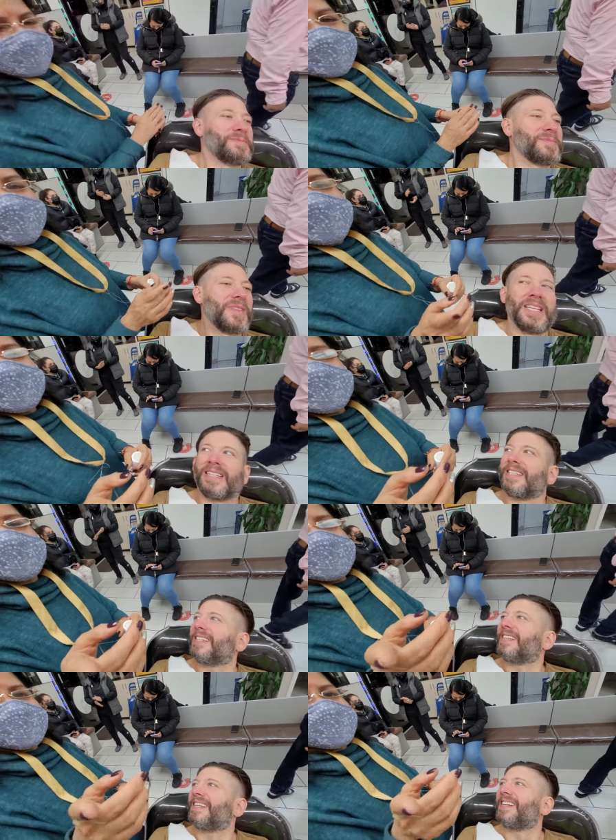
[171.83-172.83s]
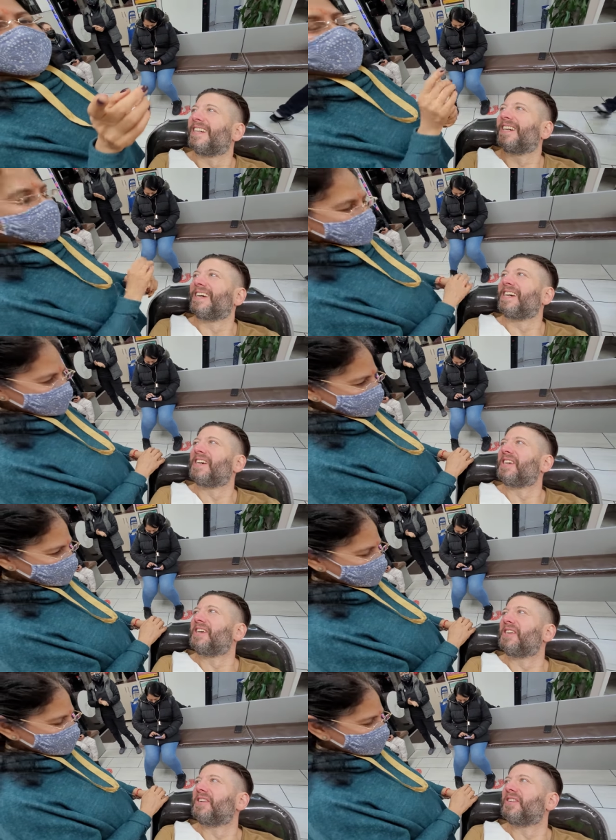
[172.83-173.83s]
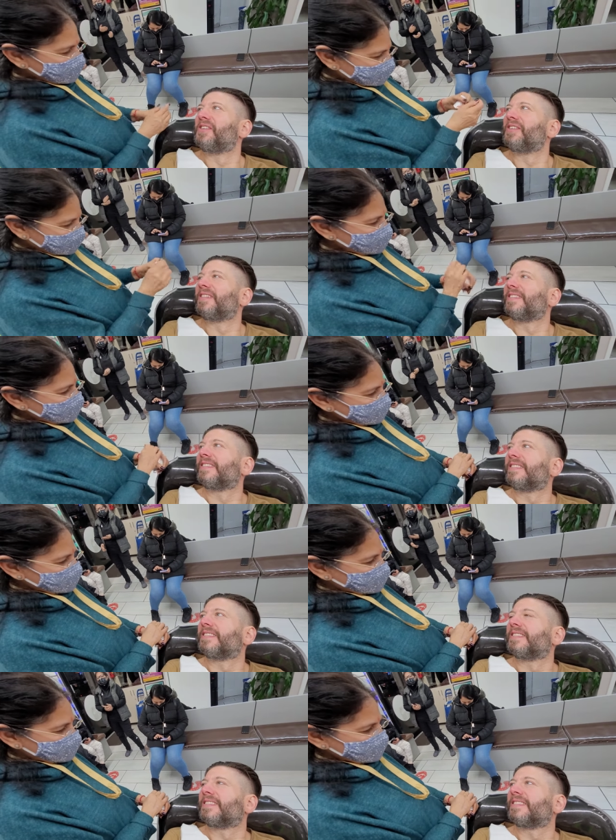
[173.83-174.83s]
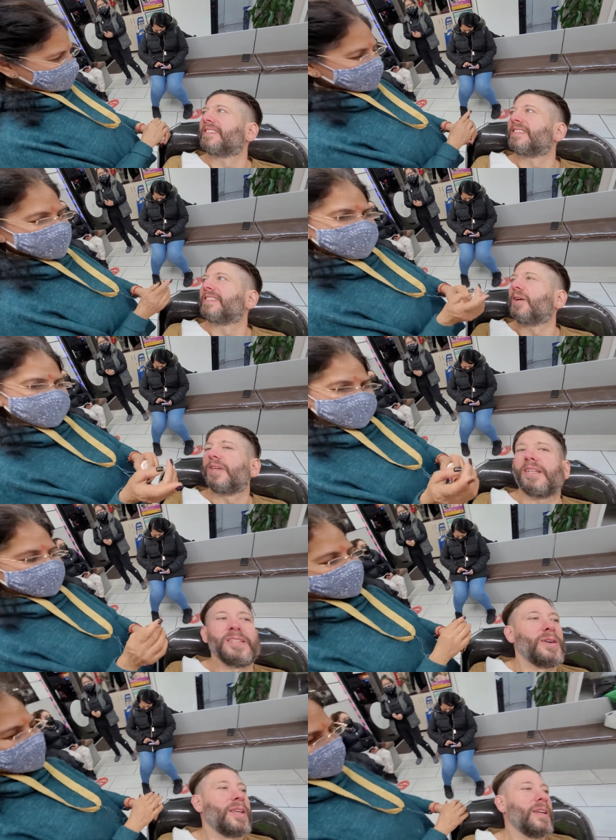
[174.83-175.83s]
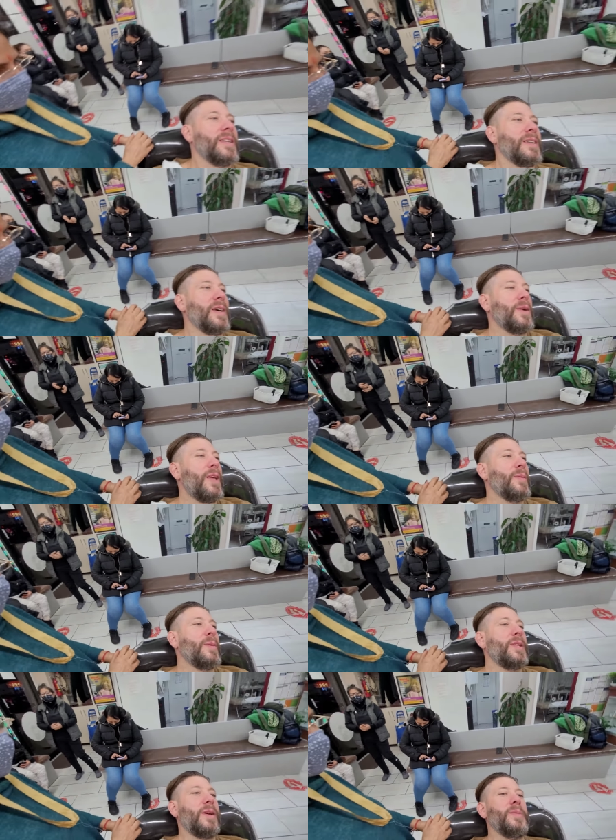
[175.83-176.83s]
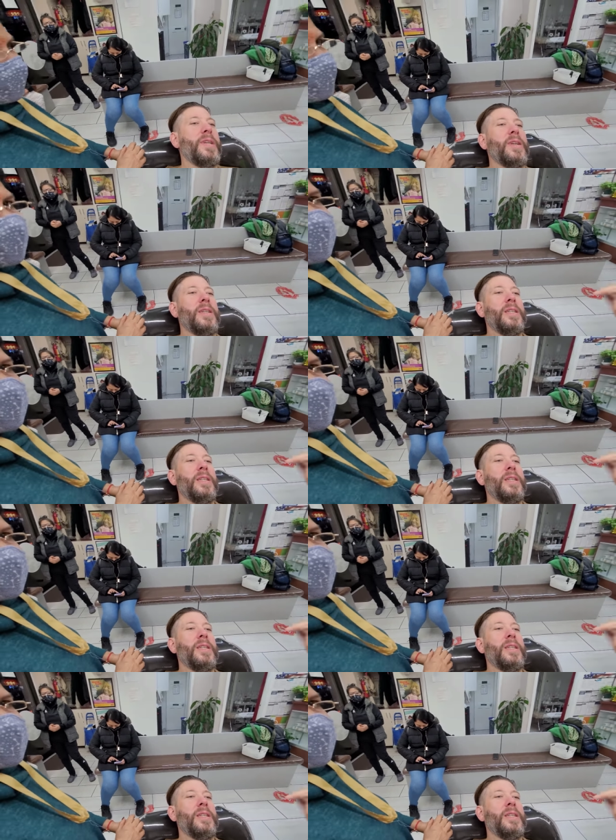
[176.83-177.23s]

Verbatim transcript: No, no, I said he's not good to make a video. So you, oh, he does. Okay. You need help okay, mommy, come mom. here.